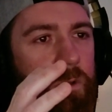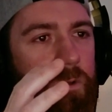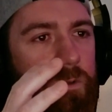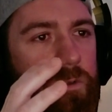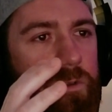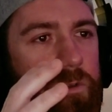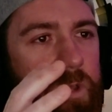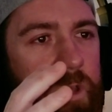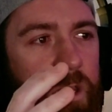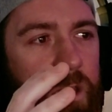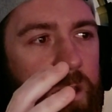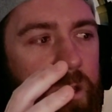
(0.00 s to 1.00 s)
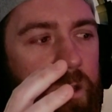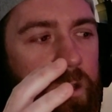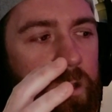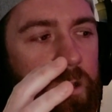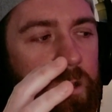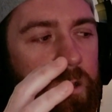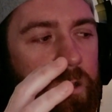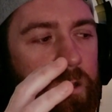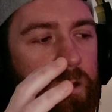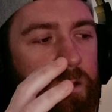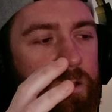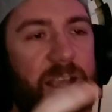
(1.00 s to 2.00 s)
the
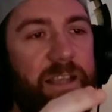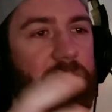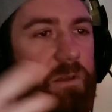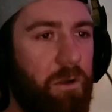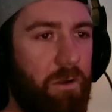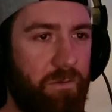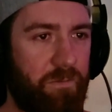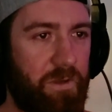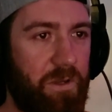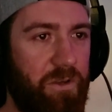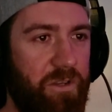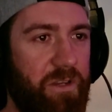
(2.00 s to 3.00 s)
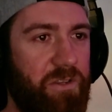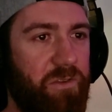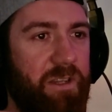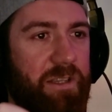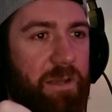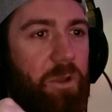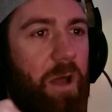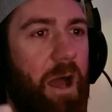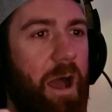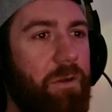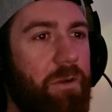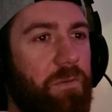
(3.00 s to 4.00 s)
state of the current fusion industry is like, well,
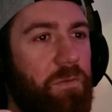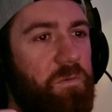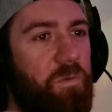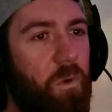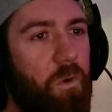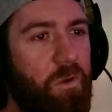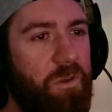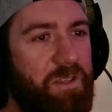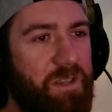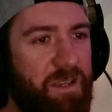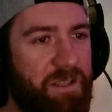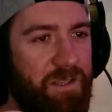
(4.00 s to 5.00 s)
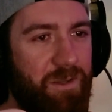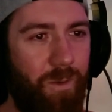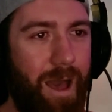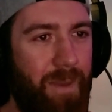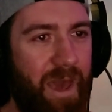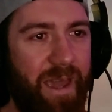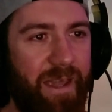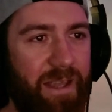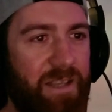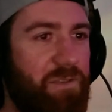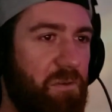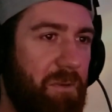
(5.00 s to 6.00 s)
how do you force a square peg
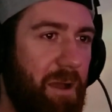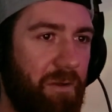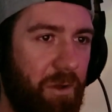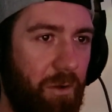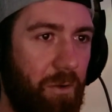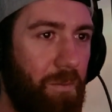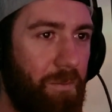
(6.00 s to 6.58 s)
into a round hole,